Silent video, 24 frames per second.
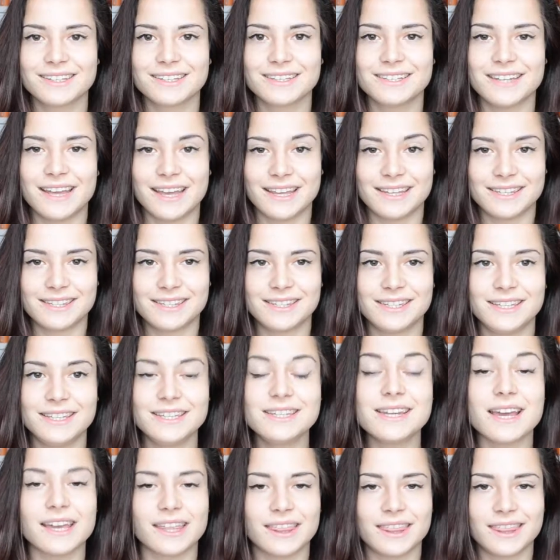they see,
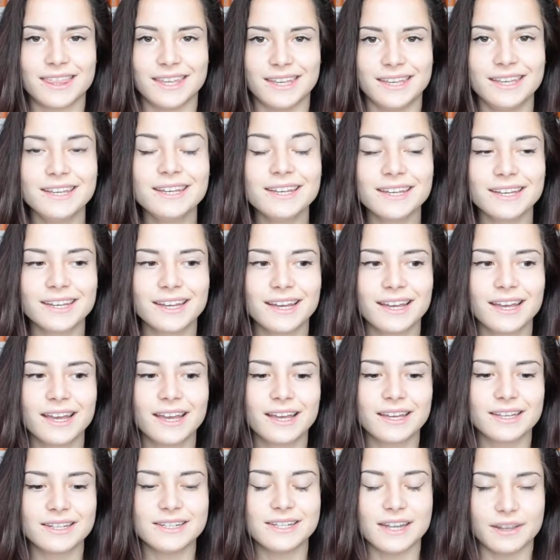they think,
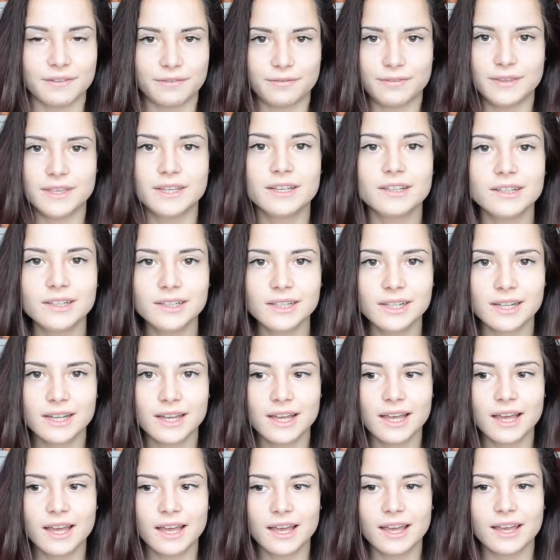they feel
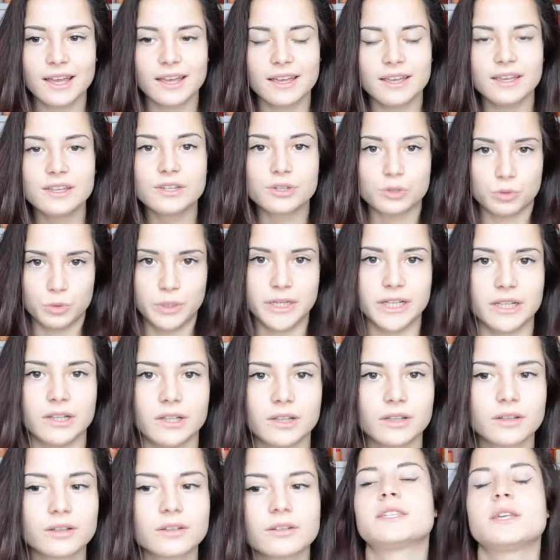is real.
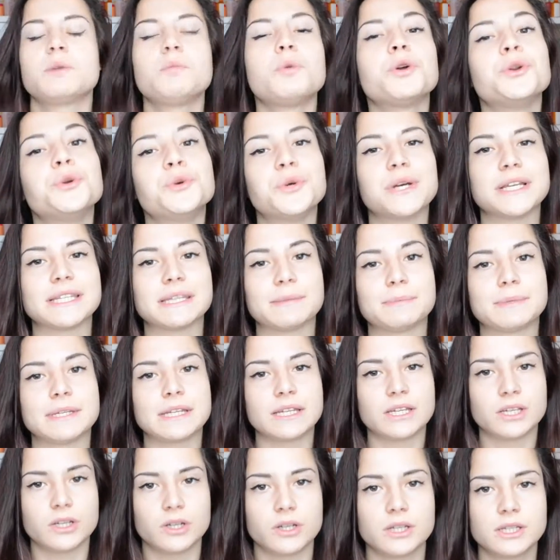Someone who has a
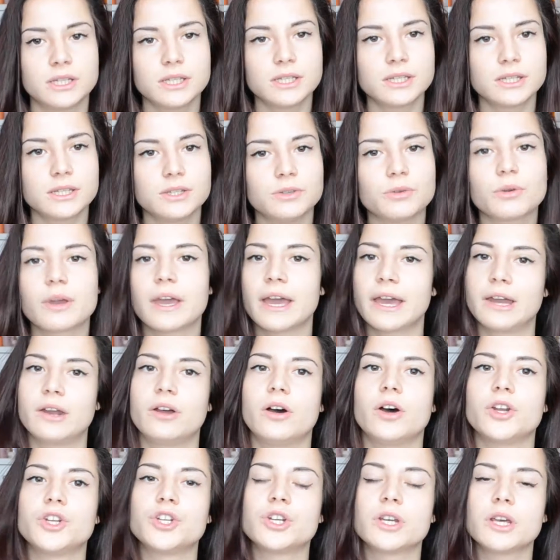psychosis, you
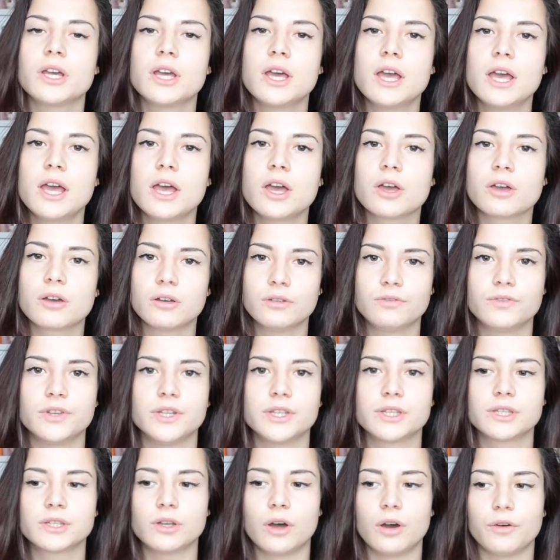cannot
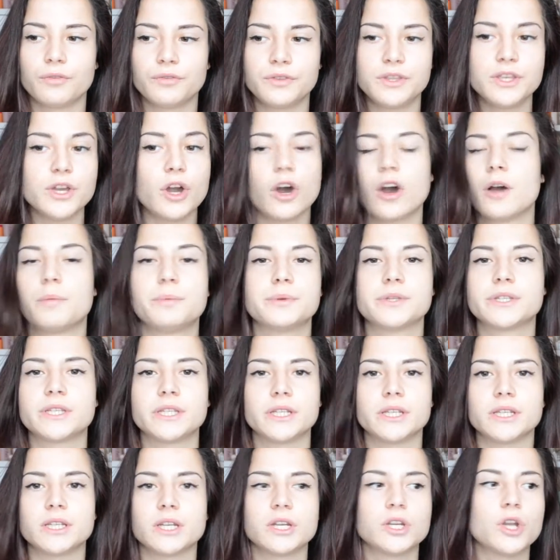convince of the
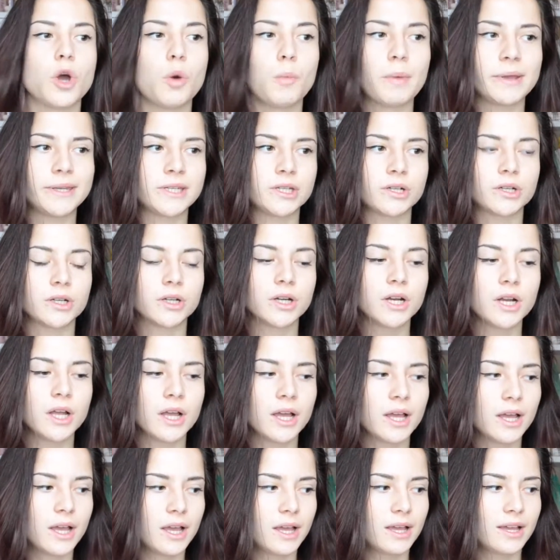opposite, no matter
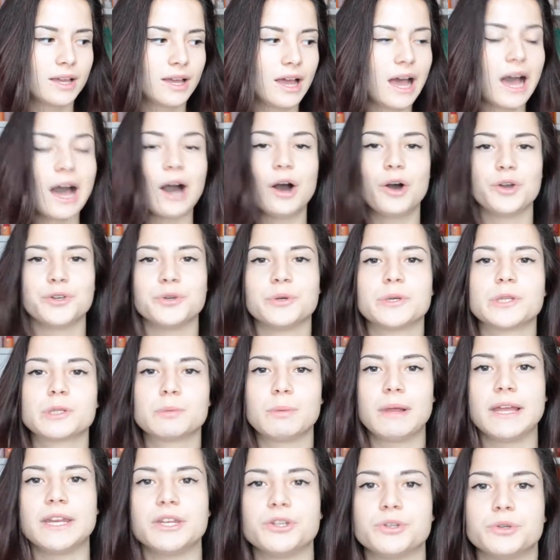how you
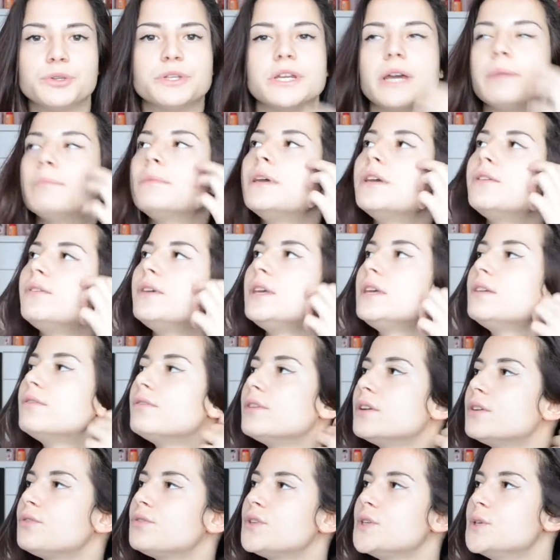explain it to them.
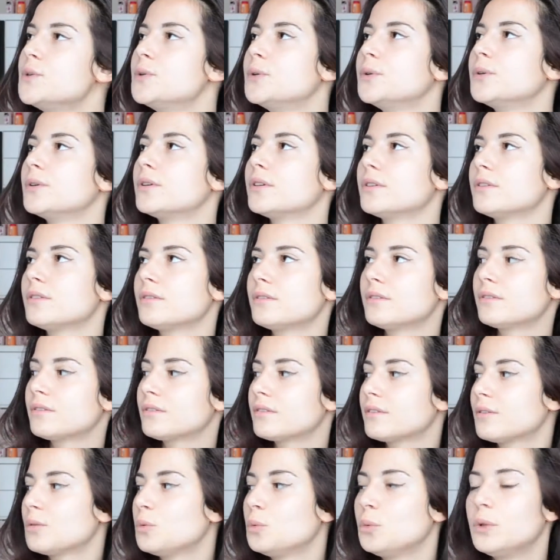Even if you
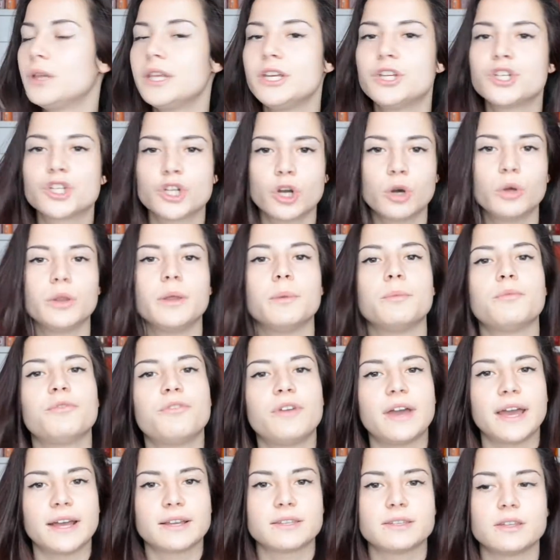really show them
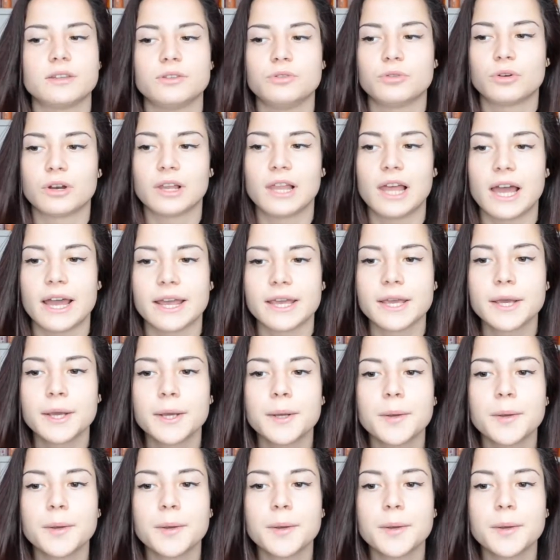facts and you're like,